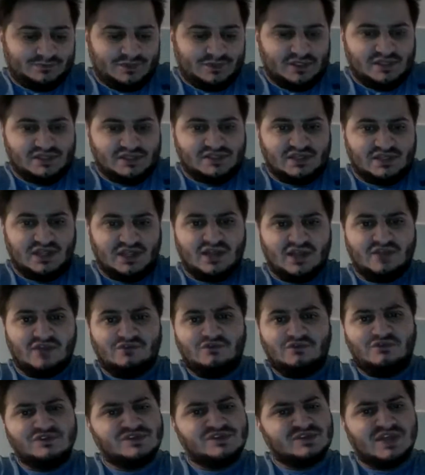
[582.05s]
is that
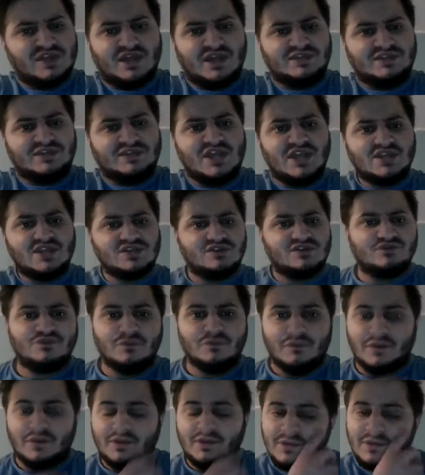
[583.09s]
everything started changing for
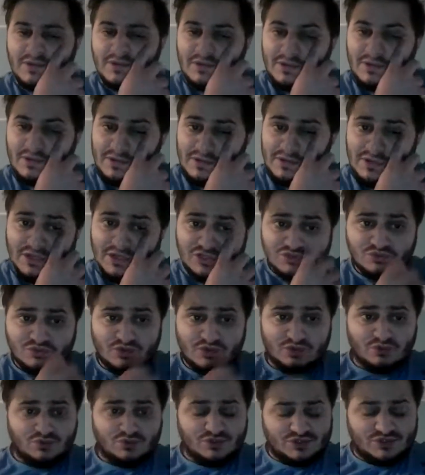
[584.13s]
me. That's when
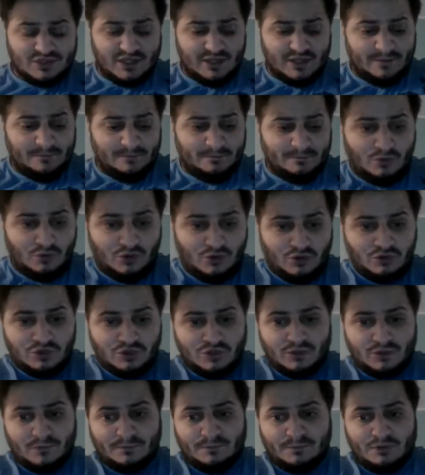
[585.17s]
I was getting
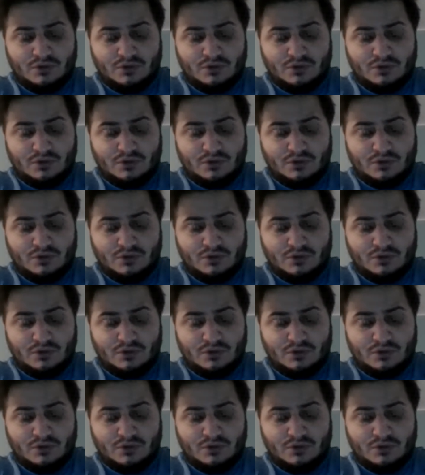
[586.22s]
poorlier,